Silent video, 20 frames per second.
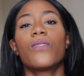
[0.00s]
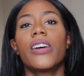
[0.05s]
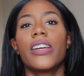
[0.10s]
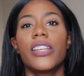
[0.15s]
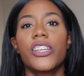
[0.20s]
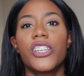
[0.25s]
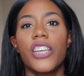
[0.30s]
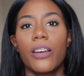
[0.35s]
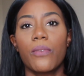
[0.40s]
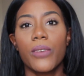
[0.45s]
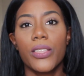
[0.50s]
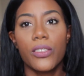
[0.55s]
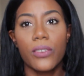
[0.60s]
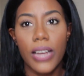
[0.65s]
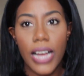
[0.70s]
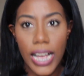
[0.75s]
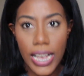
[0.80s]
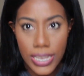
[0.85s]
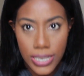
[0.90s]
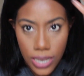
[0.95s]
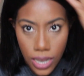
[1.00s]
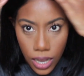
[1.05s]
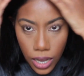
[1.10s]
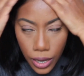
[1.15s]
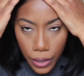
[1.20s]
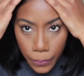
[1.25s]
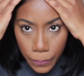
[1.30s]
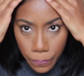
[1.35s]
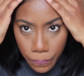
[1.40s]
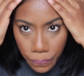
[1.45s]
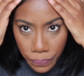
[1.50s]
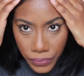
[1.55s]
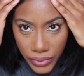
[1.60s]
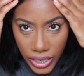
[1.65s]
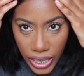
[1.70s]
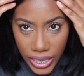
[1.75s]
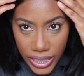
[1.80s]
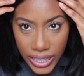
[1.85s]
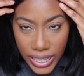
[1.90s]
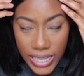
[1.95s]
wanted to share with you guys,
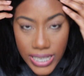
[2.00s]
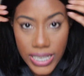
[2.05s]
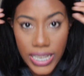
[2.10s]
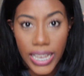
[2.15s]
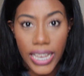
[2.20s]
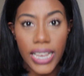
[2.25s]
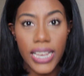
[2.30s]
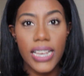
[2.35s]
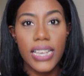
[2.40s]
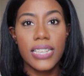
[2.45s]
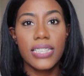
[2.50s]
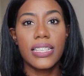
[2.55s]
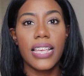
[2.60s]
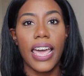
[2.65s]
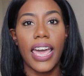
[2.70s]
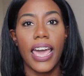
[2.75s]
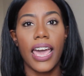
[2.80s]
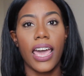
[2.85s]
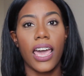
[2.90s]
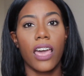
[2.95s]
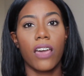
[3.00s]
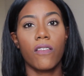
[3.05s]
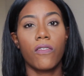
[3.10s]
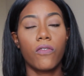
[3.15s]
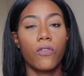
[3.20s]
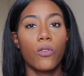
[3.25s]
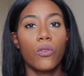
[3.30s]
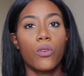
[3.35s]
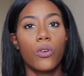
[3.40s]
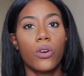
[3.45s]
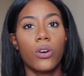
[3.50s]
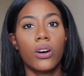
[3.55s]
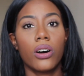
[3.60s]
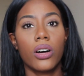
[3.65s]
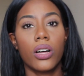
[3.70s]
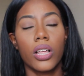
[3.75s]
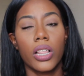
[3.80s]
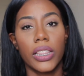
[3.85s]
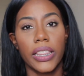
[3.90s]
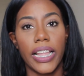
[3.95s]
this is a
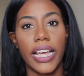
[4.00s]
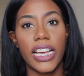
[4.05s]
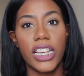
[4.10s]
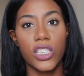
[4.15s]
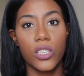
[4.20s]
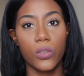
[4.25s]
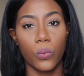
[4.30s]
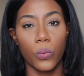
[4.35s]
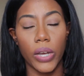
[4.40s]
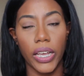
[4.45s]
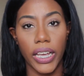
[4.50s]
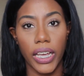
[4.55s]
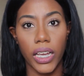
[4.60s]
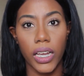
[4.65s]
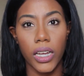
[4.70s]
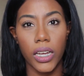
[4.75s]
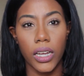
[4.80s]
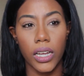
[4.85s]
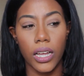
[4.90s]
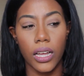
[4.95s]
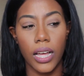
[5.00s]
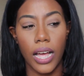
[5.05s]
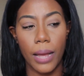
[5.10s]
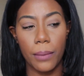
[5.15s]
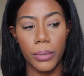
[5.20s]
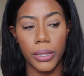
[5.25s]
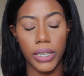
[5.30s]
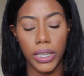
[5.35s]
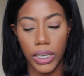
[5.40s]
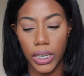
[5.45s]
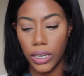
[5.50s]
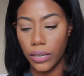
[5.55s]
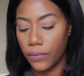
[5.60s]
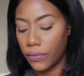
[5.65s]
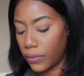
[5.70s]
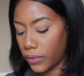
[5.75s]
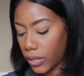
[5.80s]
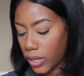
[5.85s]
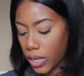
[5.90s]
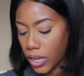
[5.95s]
full lace wig, I believe.
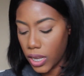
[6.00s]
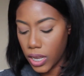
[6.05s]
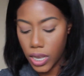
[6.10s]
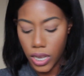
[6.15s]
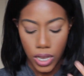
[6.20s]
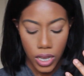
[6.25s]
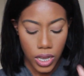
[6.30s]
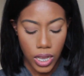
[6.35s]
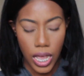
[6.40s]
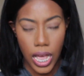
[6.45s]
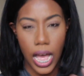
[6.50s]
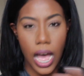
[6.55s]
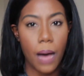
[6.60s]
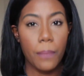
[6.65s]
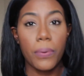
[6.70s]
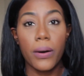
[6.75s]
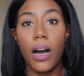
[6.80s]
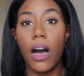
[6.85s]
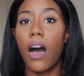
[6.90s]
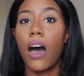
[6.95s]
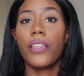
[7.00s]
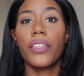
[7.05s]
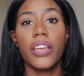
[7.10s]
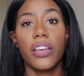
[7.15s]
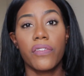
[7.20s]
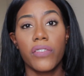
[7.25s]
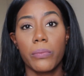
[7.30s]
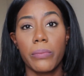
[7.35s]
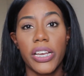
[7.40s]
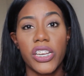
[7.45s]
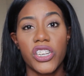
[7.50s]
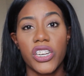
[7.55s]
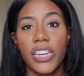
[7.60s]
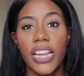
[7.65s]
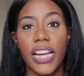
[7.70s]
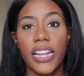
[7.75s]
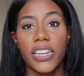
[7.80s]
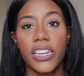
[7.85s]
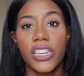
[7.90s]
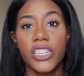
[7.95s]
I'll put all the information
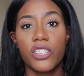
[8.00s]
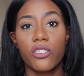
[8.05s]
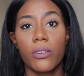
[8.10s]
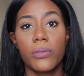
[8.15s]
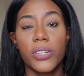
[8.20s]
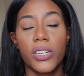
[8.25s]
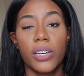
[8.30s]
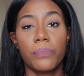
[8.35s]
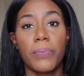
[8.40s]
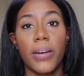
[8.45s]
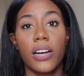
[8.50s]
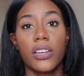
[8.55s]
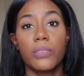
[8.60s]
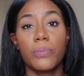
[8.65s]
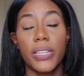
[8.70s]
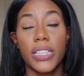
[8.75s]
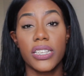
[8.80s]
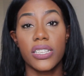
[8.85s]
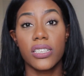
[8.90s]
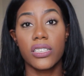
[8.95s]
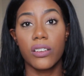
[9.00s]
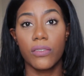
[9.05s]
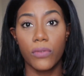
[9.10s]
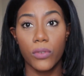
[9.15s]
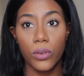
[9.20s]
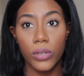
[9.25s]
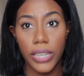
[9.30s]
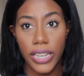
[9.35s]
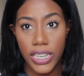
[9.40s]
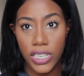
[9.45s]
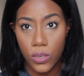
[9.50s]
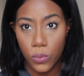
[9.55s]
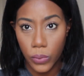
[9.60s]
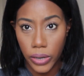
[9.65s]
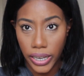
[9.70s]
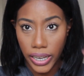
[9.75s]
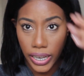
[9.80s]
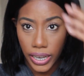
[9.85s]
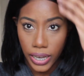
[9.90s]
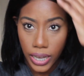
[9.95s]
down in the description box, but this is a full lace
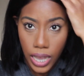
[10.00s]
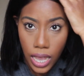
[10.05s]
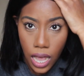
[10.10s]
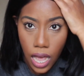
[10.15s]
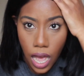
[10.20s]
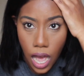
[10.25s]
wig.